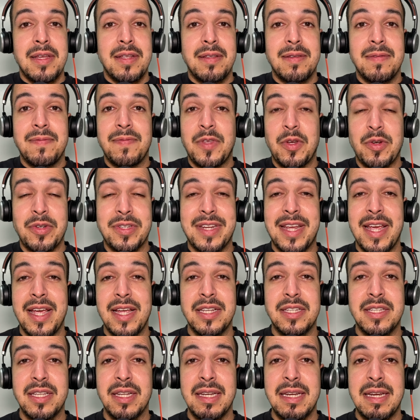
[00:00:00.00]
They're
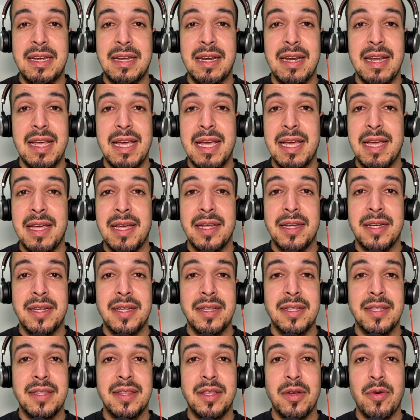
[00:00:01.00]
scantily
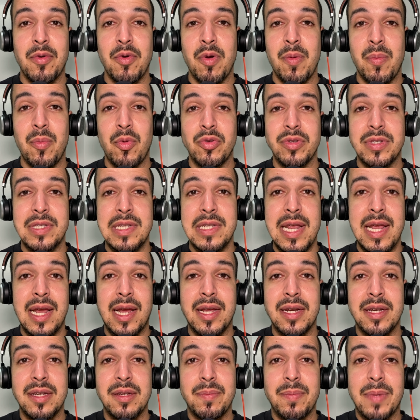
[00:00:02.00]
clad. They're almost
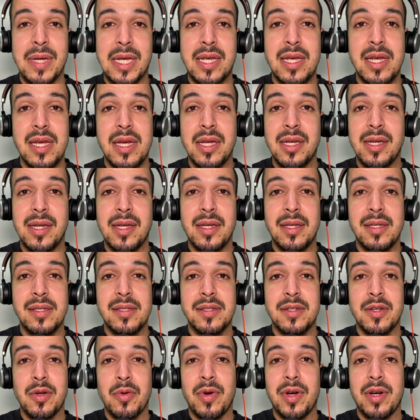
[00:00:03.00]
naked in
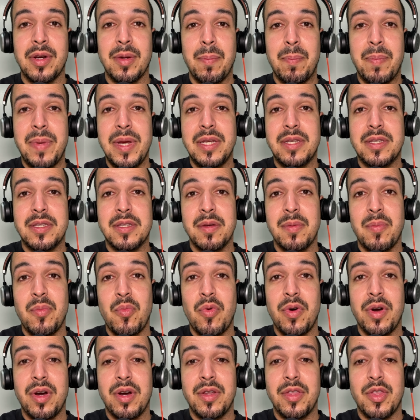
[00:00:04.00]
bikinis. They're on a beach
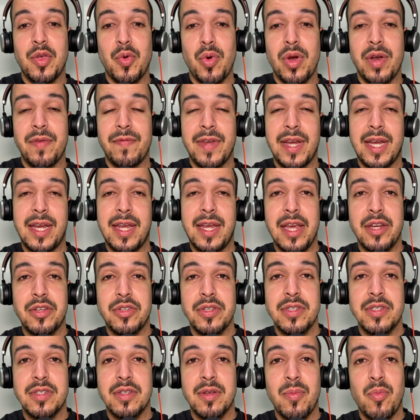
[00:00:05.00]
somewhere. They're on
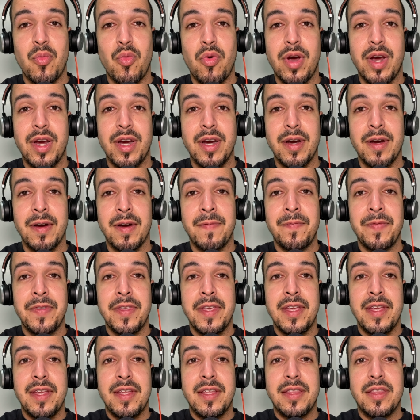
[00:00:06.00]
vacation somewhere.
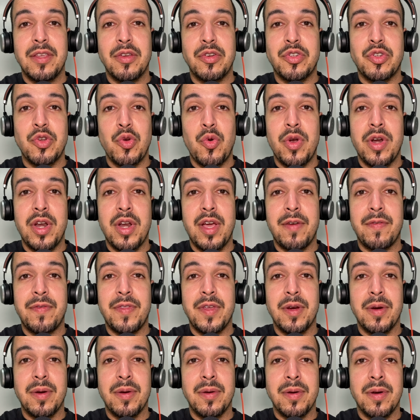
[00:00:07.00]
They're showing off
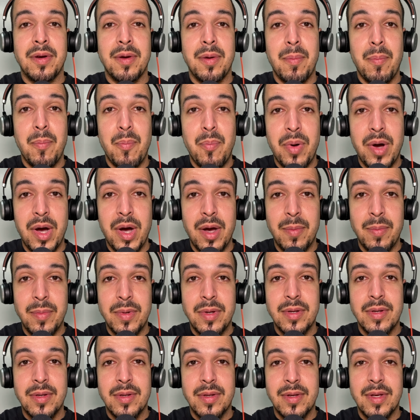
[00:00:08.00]
their
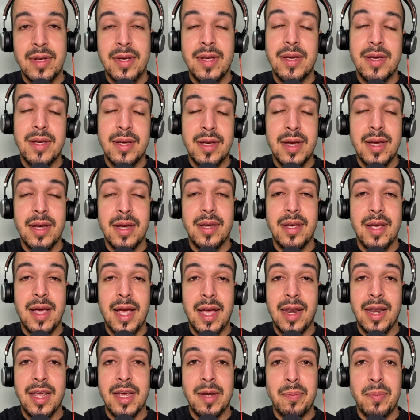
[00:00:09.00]
bum. Hey,
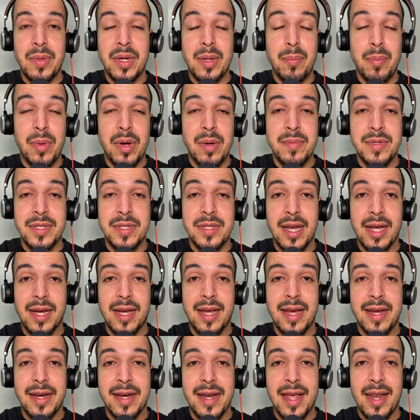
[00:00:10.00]
I like big bums and I
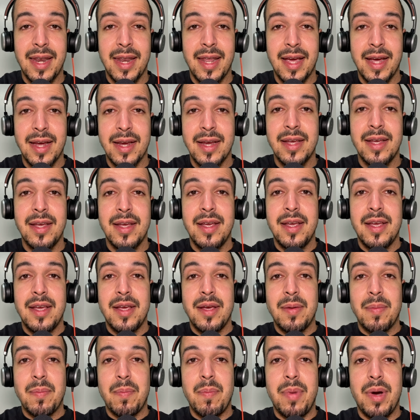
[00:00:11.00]
cannot lie.
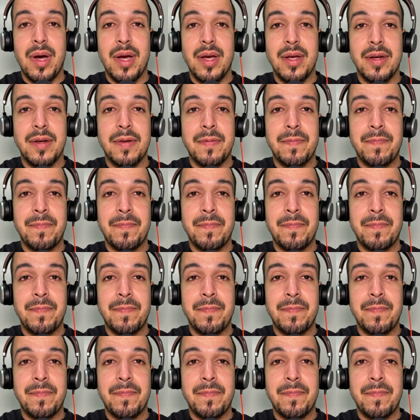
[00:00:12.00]
But